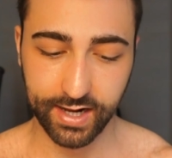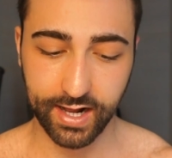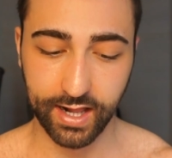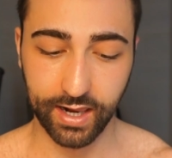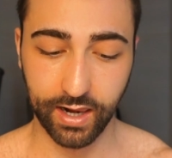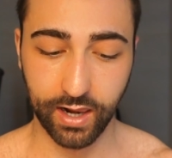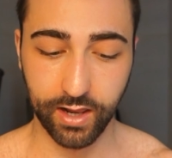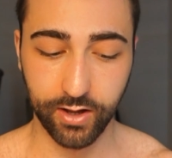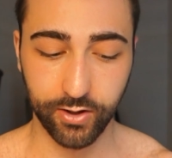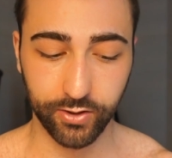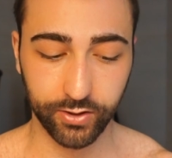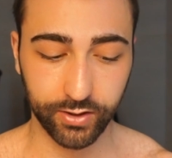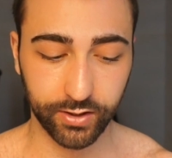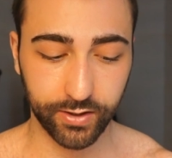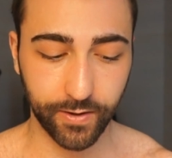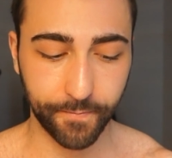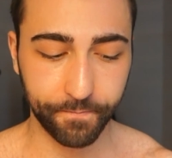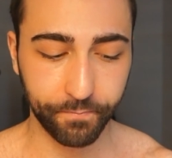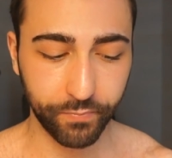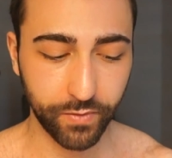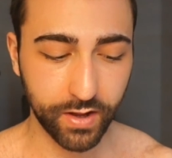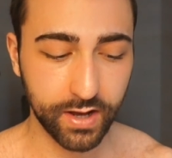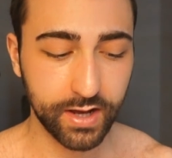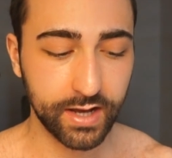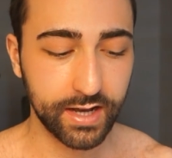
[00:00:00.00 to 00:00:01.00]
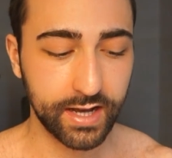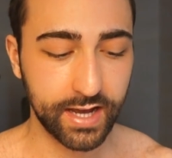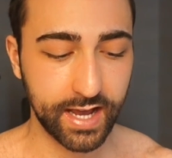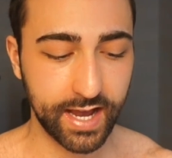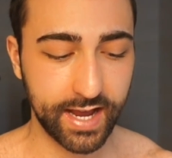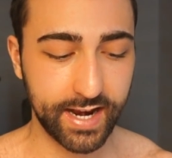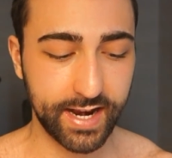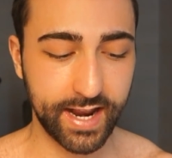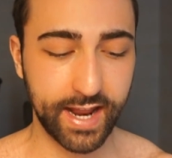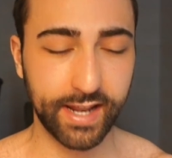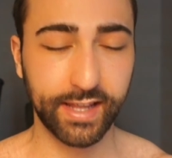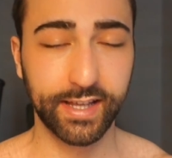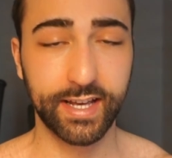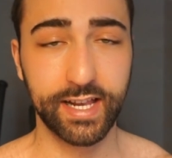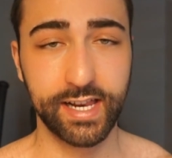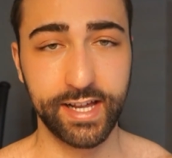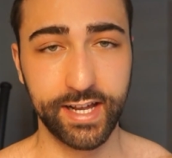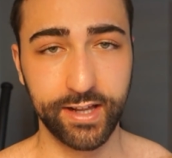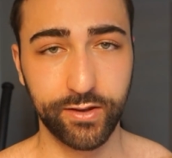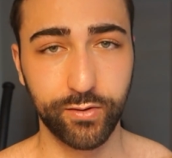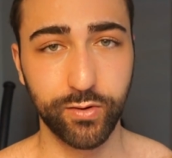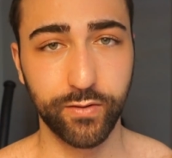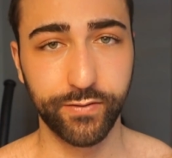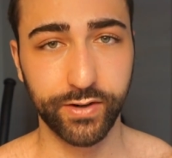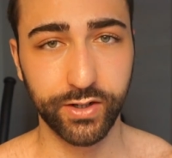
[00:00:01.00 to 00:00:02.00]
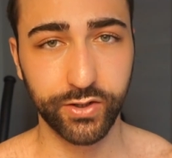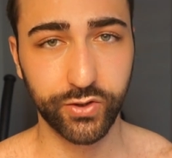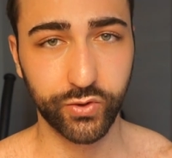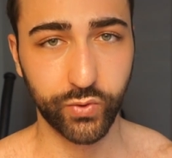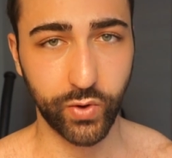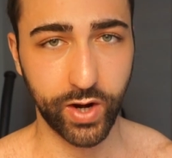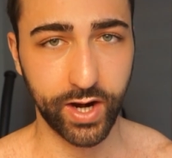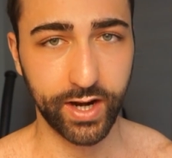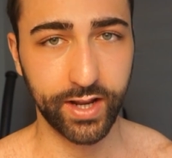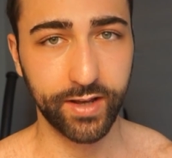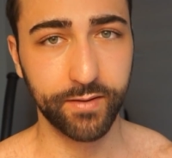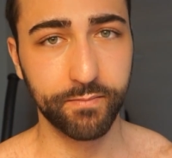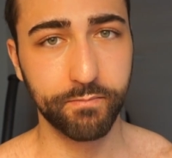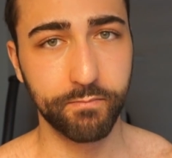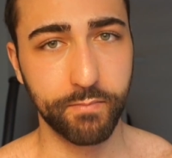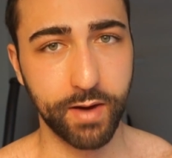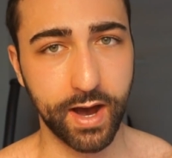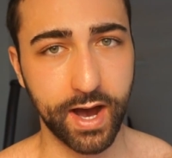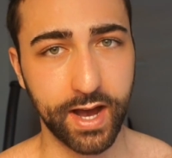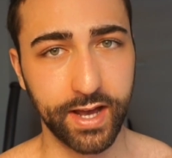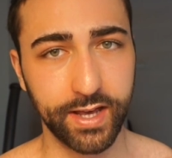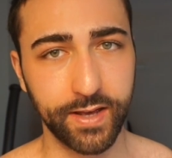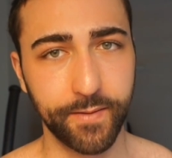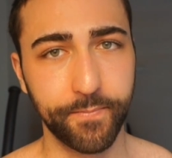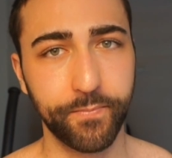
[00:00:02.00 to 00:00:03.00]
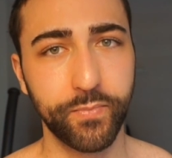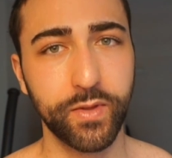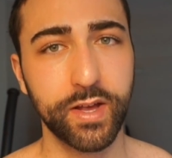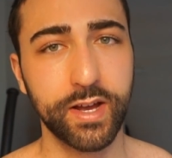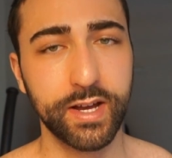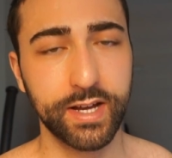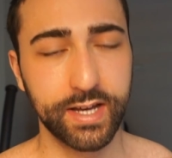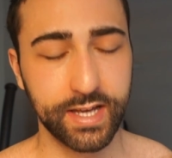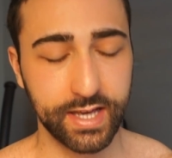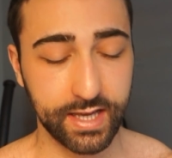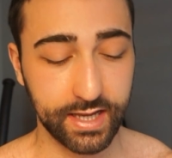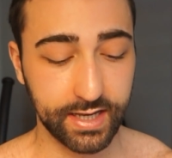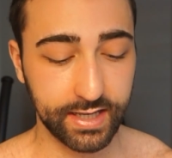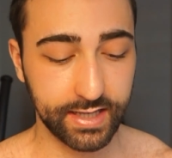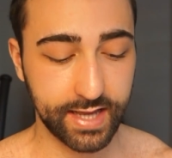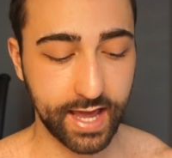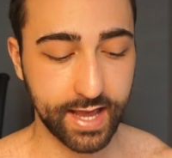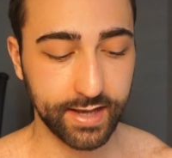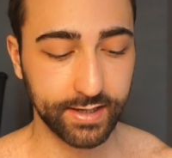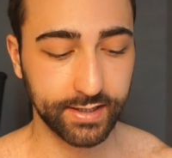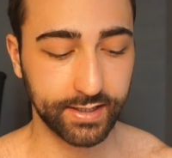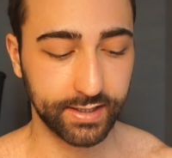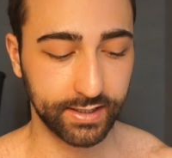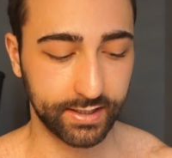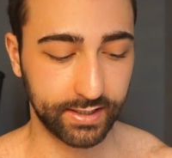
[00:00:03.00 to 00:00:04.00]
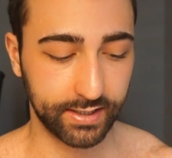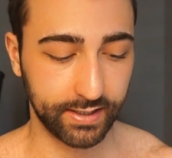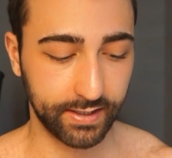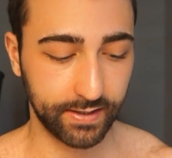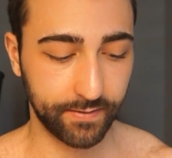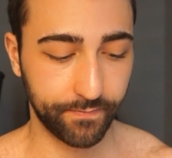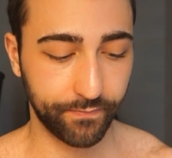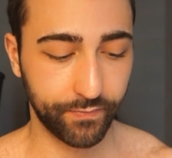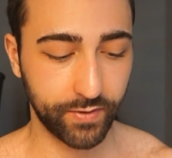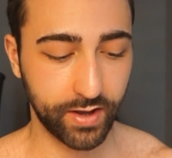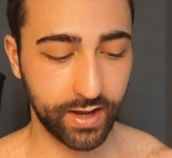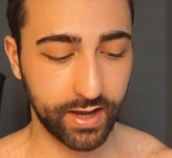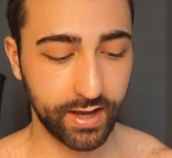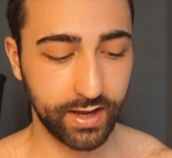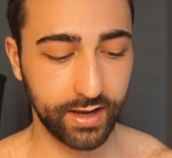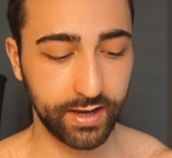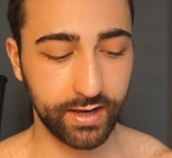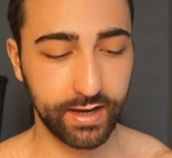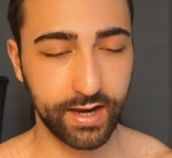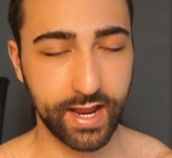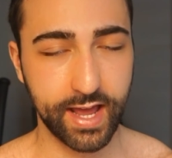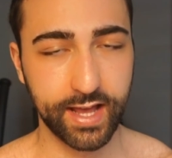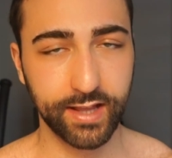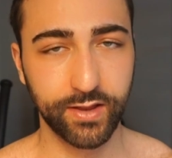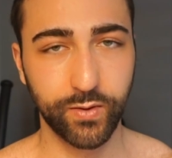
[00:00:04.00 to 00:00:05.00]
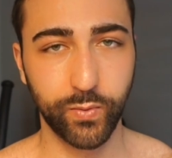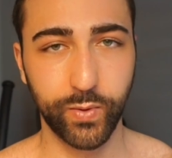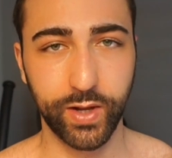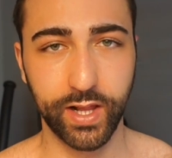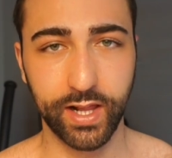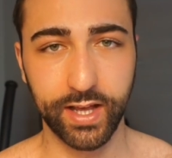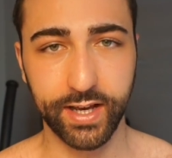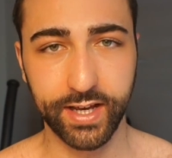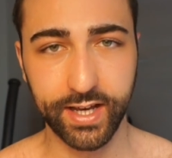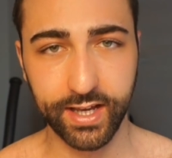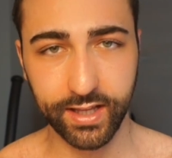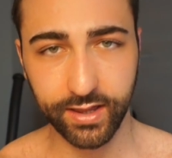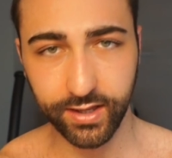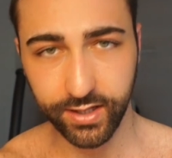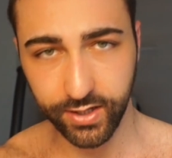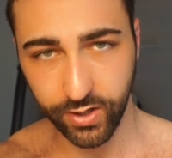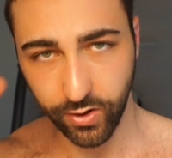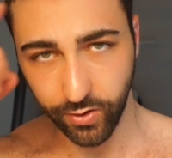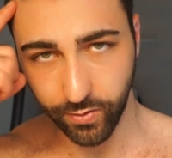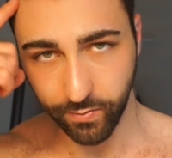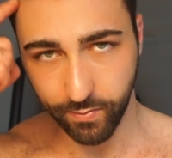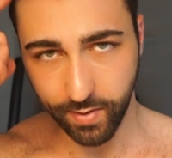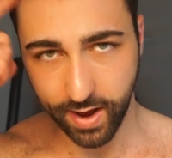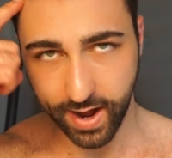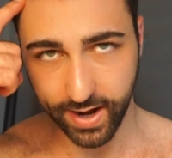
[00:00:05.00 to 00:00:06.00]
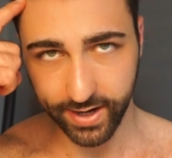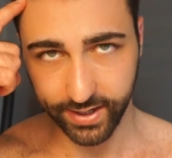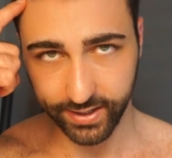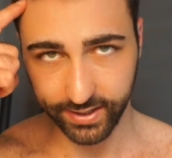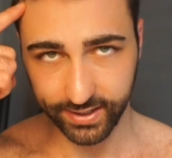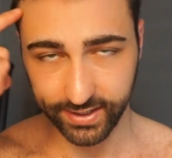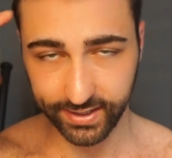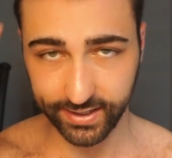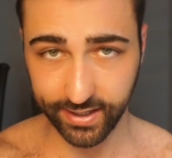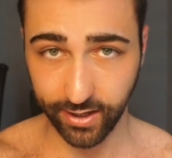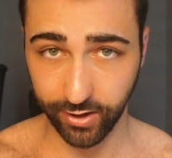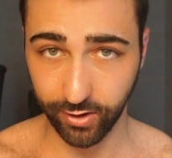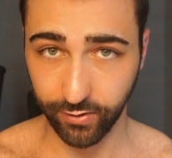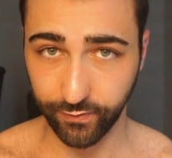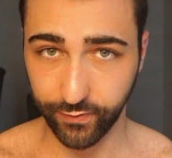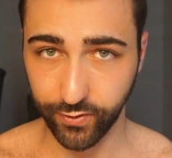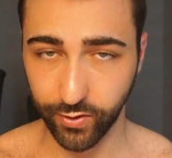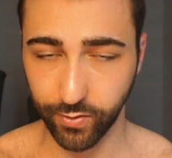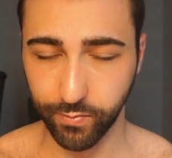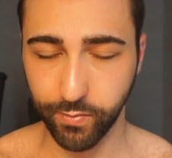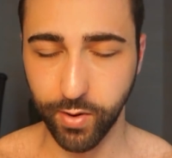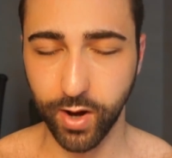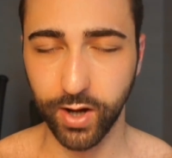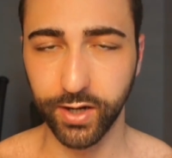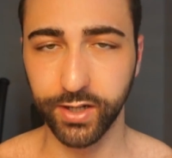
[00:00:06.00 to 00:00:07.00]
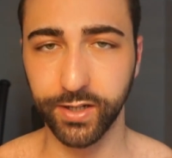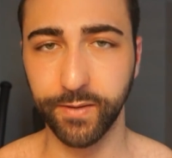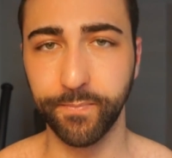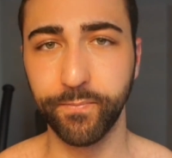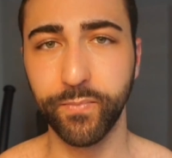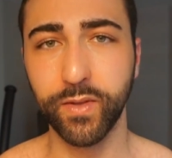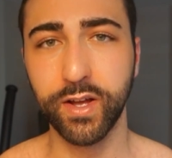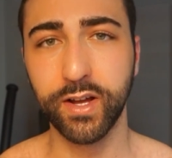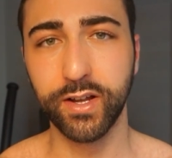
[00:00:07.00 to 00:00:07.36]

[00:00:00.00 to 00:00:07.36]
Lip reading: a lot, and then can lead to overtraining by intensity, and that will hit your mind instead of your body.